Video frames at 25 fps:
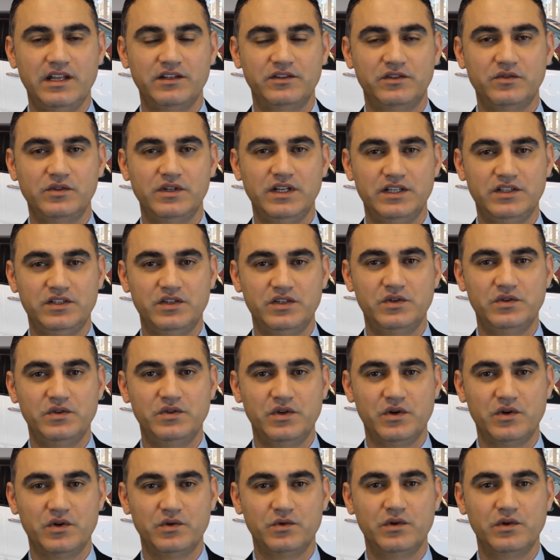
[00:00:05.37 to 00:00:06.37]
and to let you
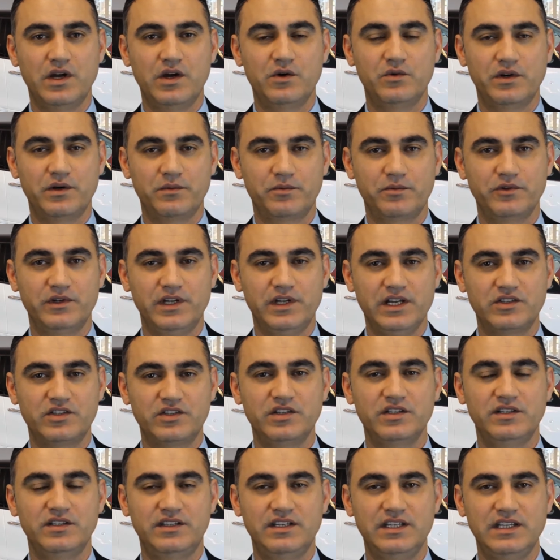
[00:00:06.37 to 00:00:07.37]
know our
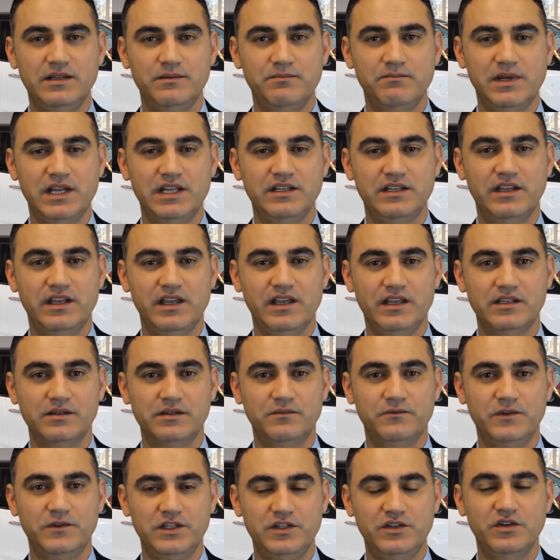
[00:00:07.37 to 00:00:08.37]
production team made a
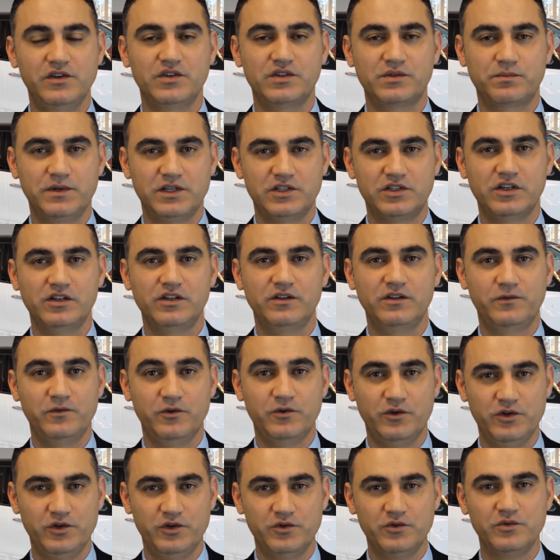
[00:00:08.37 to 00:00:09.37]
video specially
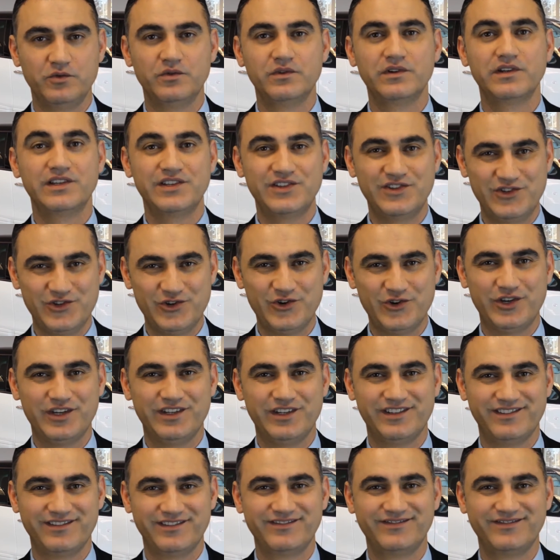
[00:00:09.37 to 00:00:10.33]
for you. Enjoy.